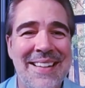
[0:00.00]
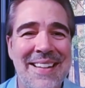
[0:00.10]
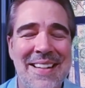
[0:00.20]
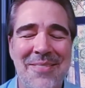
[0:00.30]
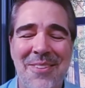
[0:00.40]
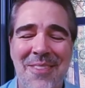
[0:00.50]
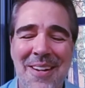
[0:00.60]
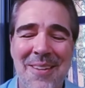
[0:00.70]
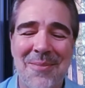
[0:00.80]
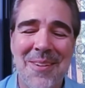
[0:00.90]
I never
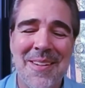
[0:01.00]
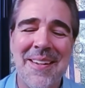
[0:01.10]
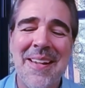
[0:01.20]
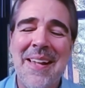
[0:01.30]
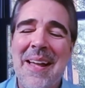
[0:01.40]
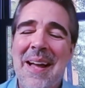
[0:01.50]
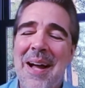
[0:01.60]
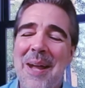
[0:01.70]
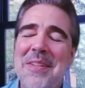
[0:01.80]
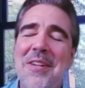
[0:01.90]
thought it would.
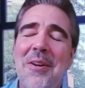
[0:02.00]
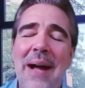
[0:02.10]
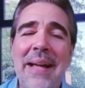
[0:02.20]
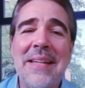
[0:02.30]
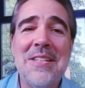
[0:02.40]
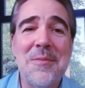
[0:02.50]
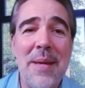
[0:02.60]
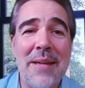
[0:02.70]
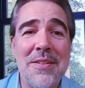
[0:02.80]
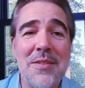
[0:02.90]
Um, you know, I had
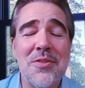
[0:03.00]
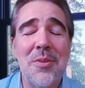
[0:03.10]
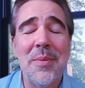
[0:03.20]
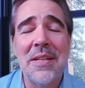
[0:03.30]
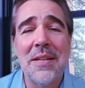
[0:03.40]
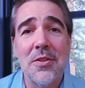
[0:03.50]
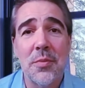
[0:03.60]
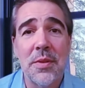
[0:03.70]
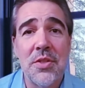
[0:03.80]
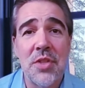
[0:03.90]
spent you know so many years
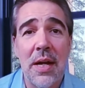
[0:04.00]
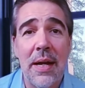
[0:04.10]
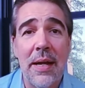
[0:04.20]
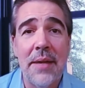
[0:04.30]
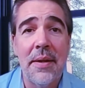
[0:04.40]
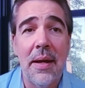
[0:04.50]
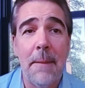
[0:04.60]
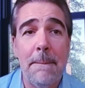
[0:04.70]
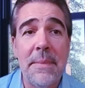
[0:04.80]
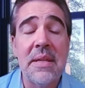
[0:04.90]
with John
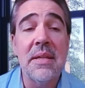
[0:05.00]
um,